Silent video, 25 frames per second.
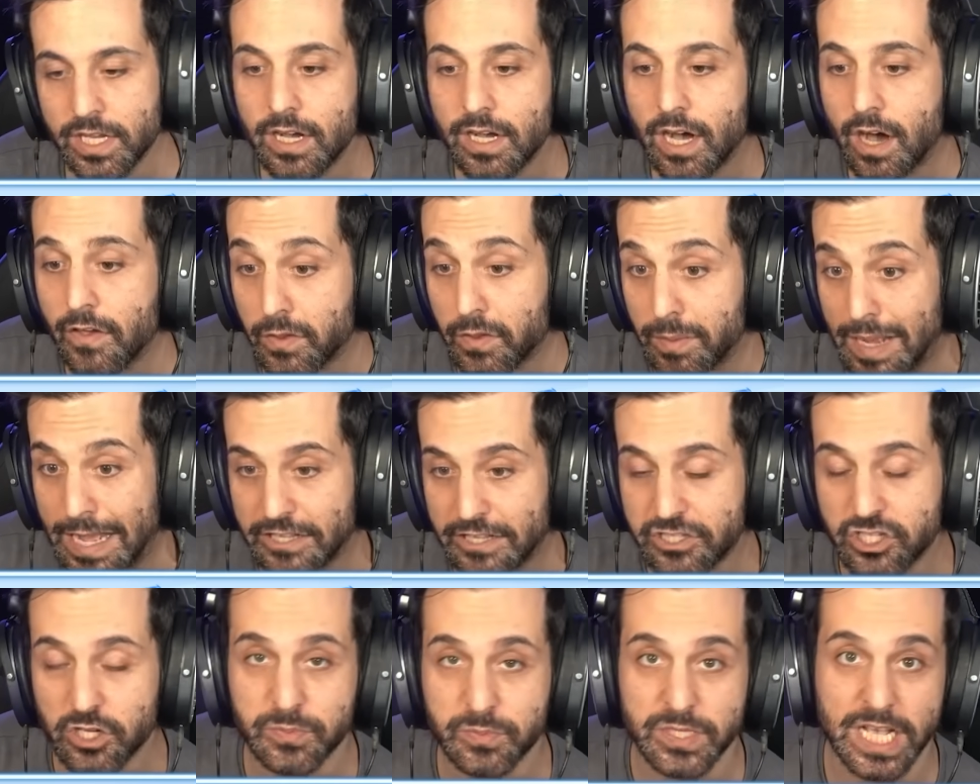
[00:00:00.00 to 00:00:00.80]
Other
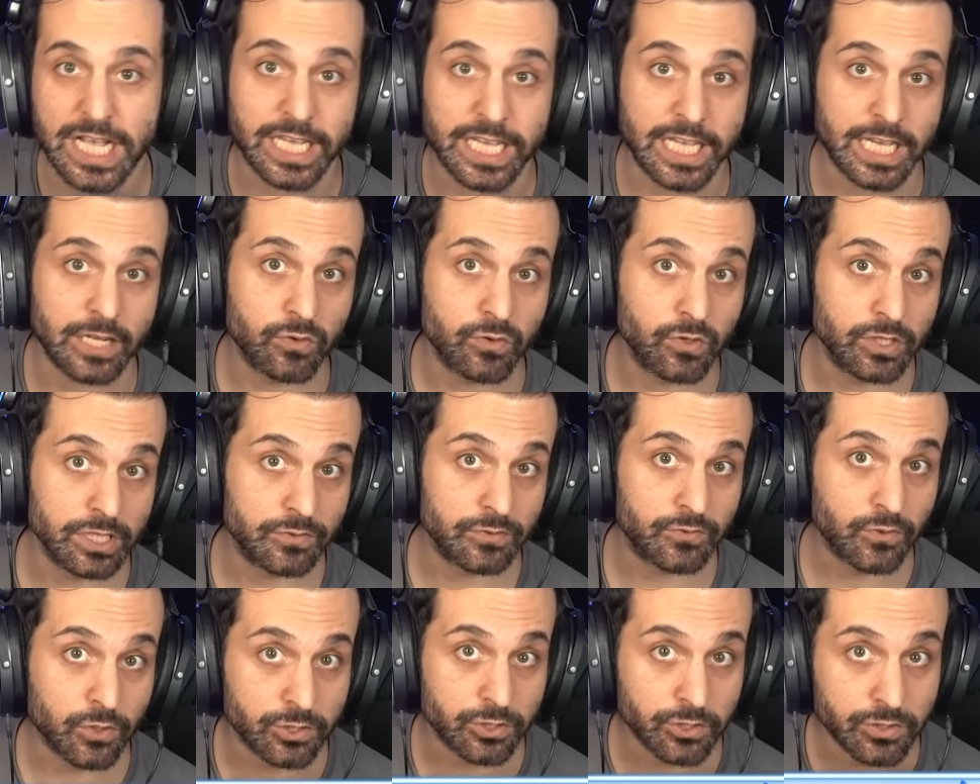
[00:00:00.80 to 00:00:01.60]
matchups, I can't really
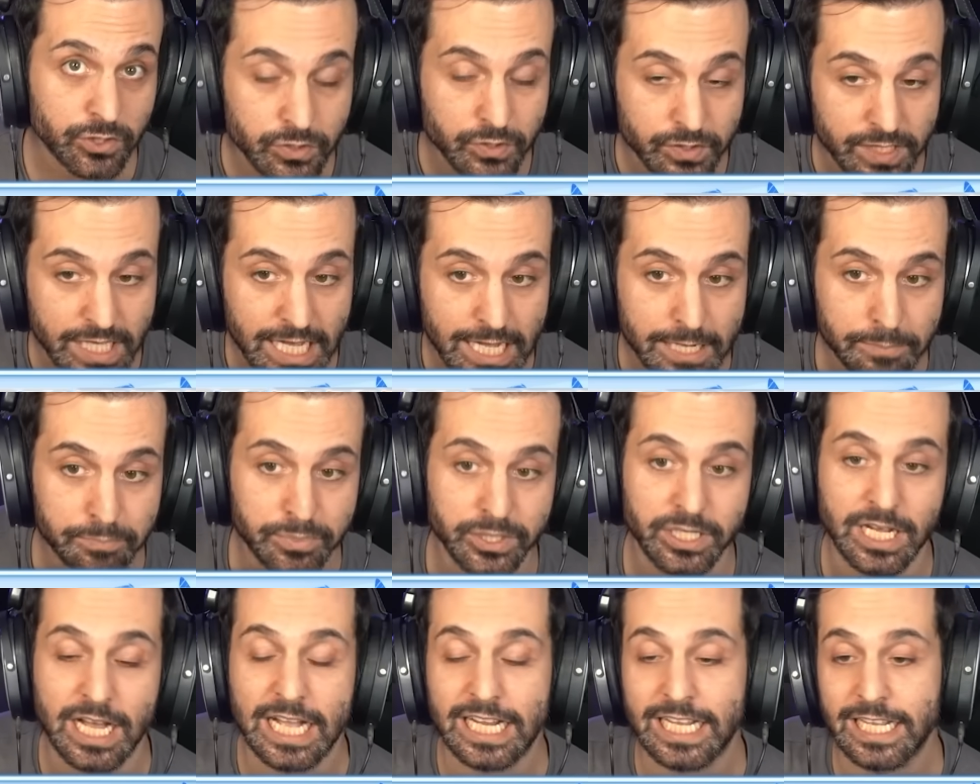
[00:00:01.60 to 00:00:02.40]
afford to do that, but
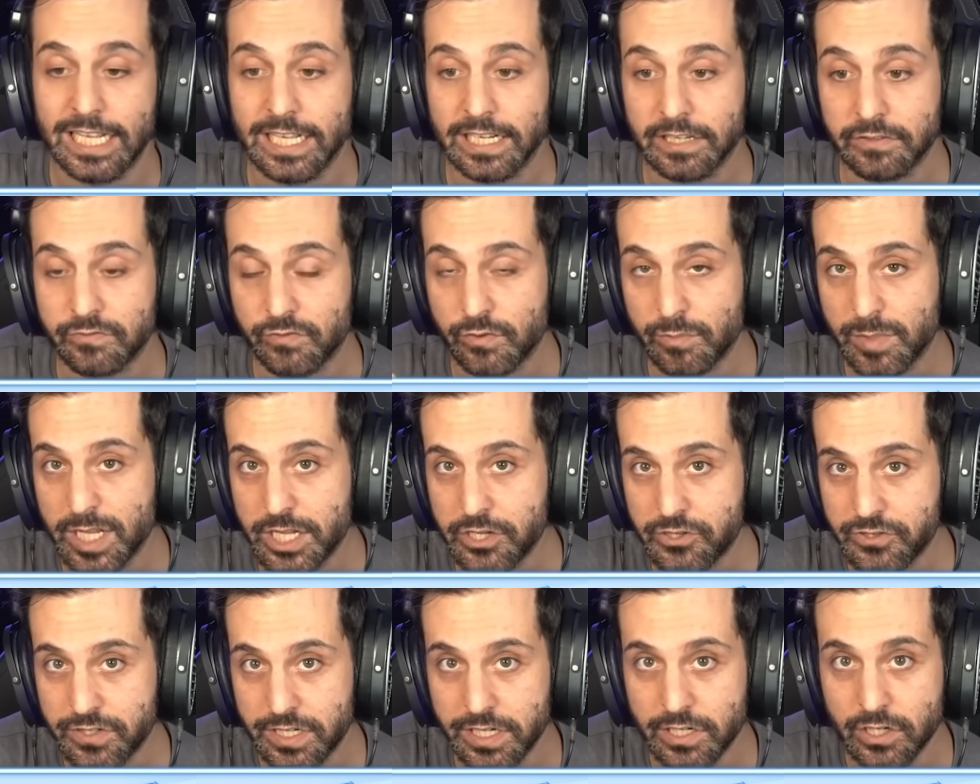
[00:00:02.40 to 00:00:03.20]
I can get
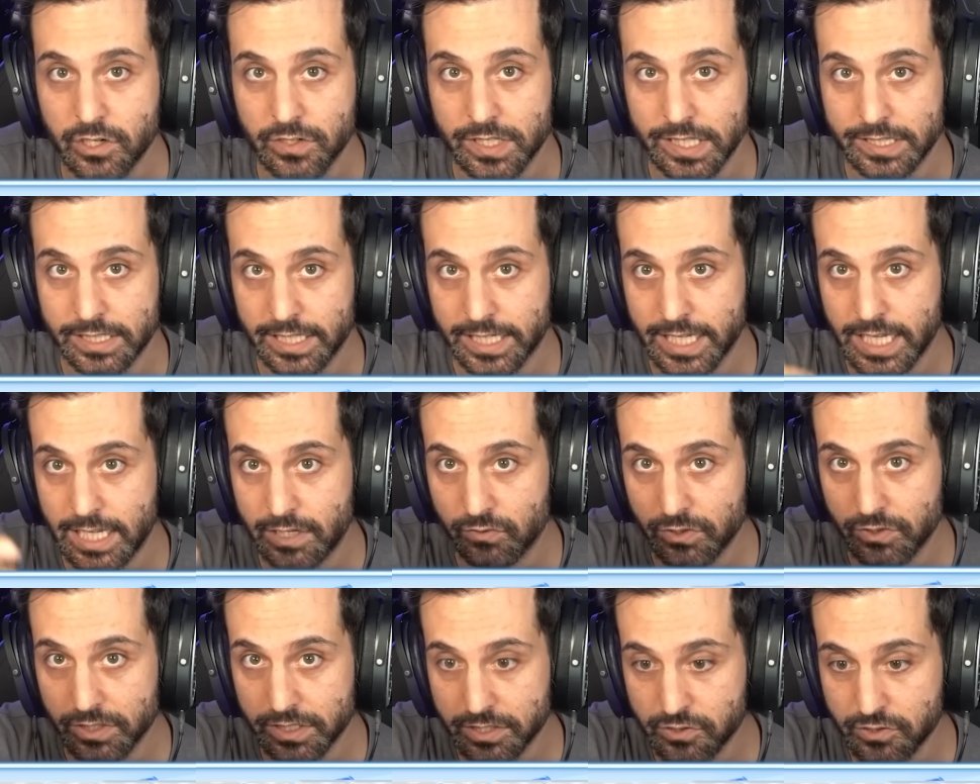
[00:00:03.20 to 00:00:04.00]
information and know that they can't
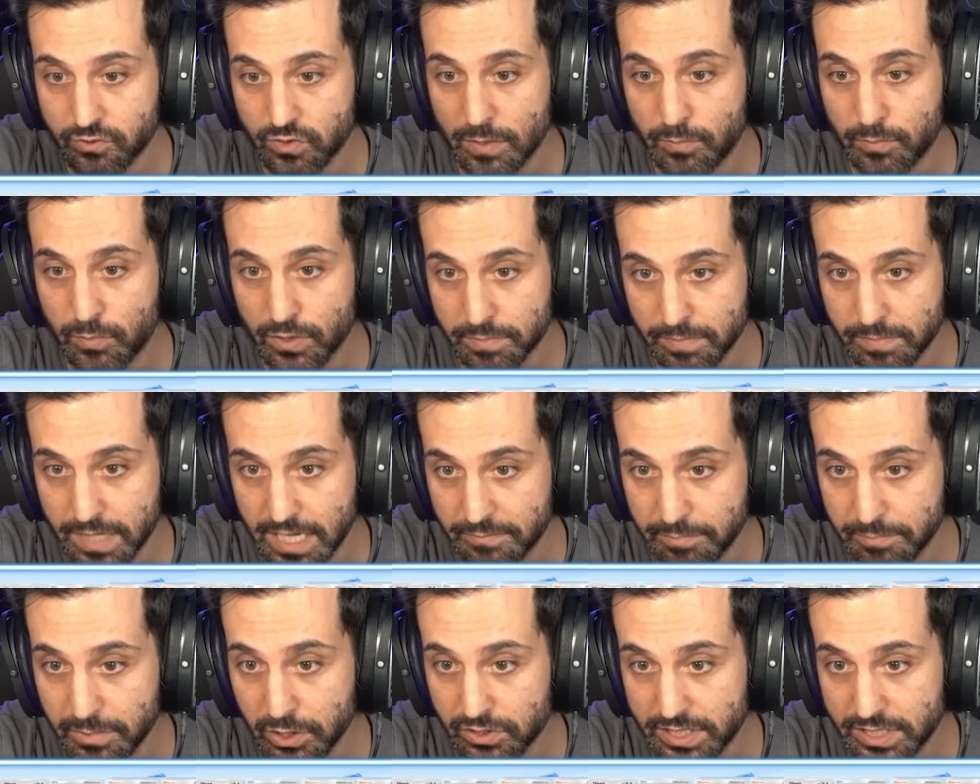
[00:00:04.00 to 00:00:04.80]
really disrupt with my
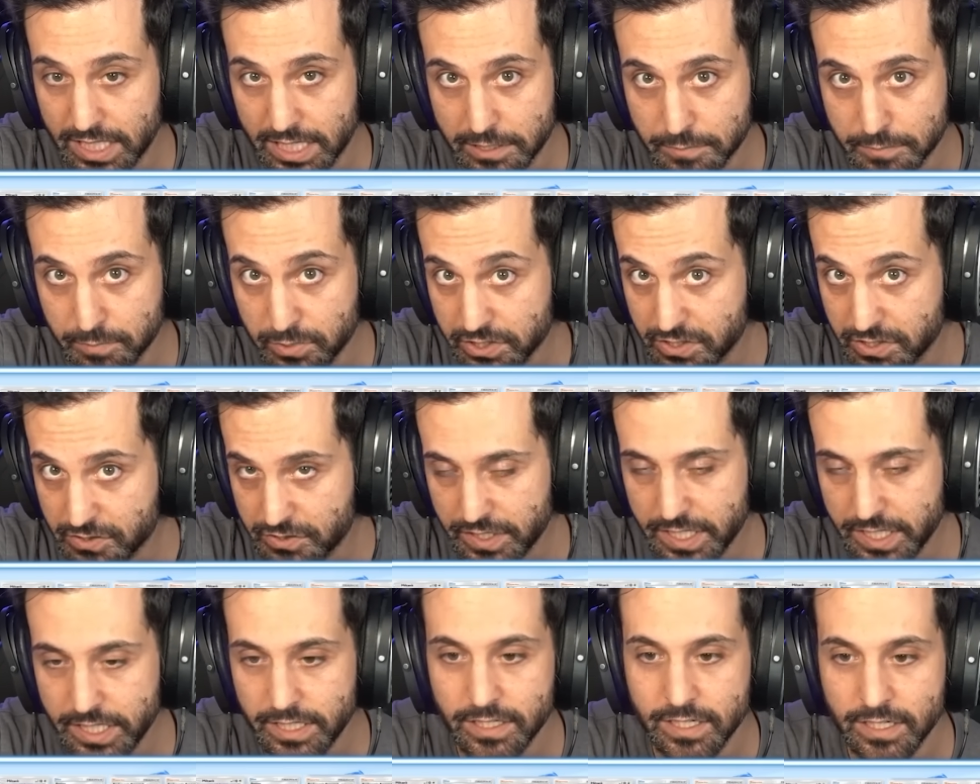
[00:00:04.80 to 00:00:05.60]
Miltank's
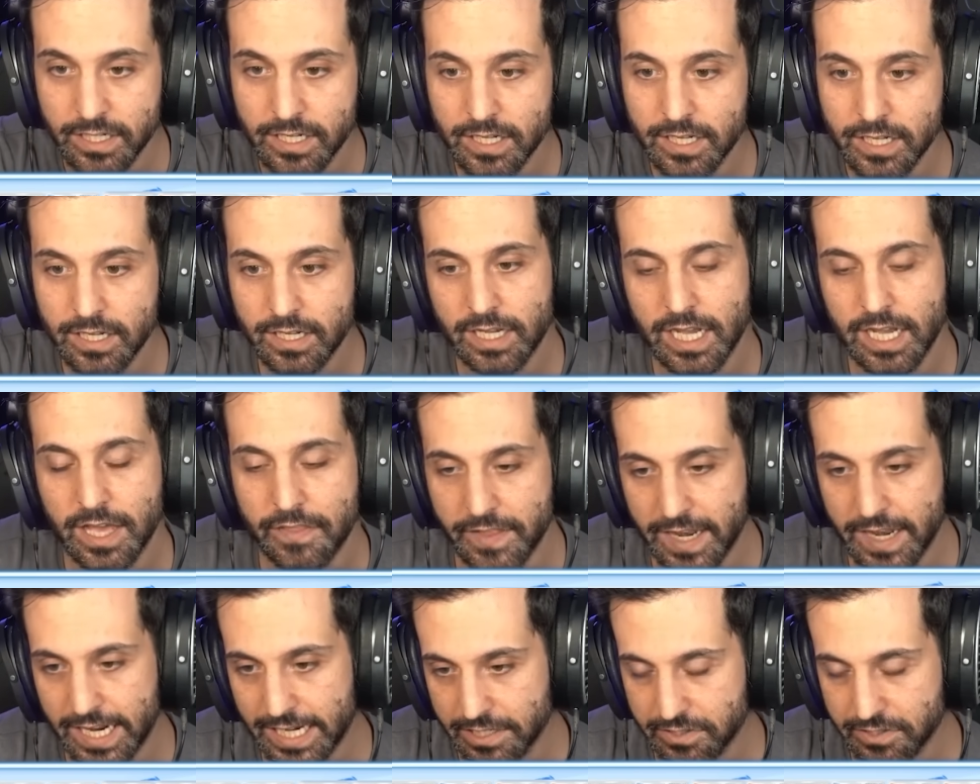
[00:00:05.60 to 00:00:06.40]
positioning, and
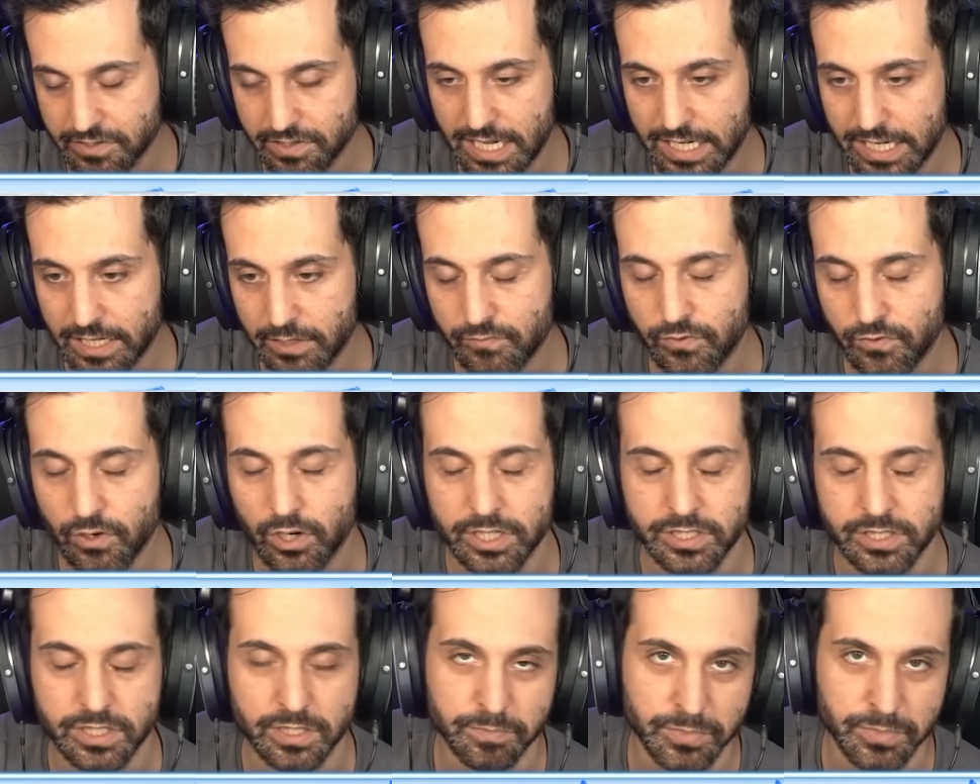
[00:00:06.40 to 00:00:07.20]
then I can
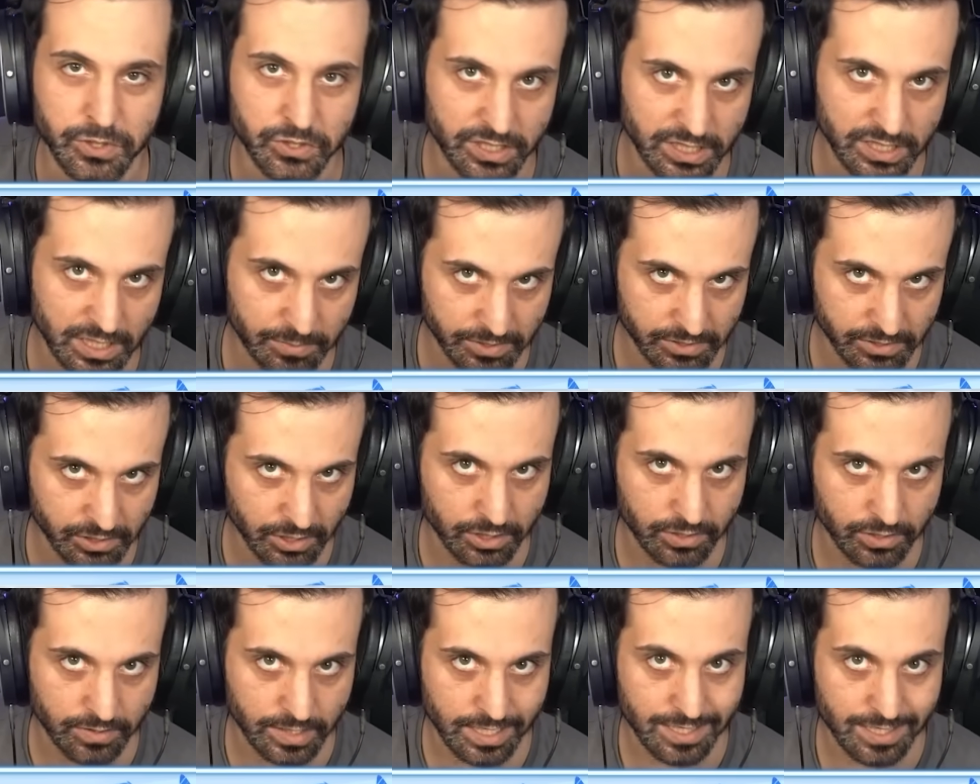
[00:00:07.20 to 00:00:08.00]
focus on building up the
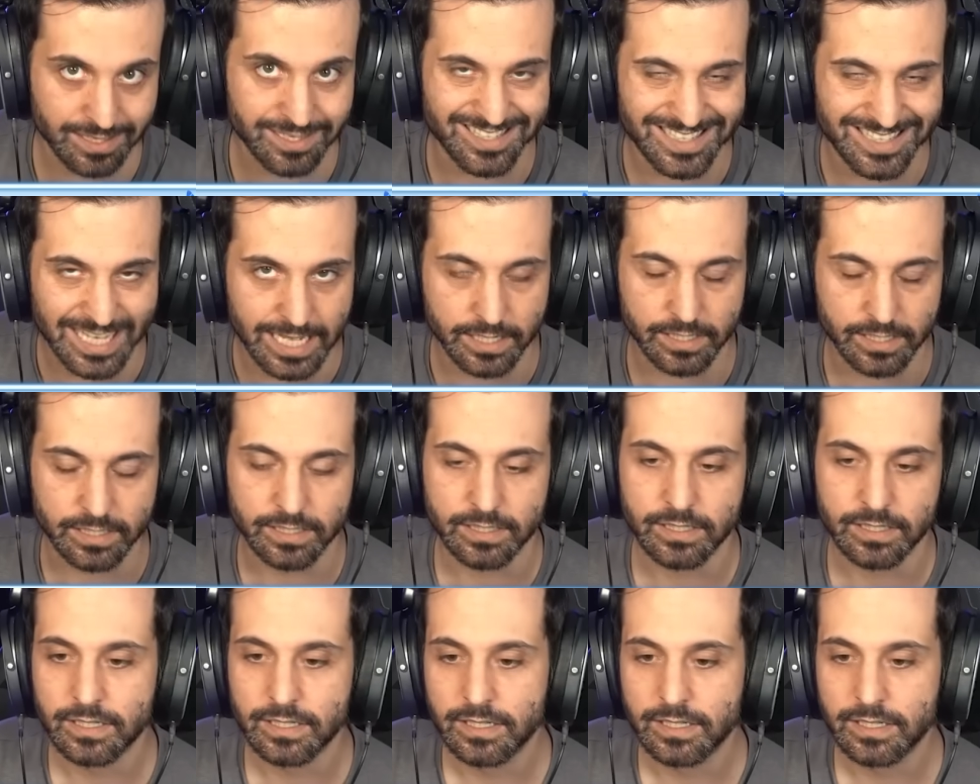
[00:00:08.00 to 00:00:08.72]
Darkrai instead.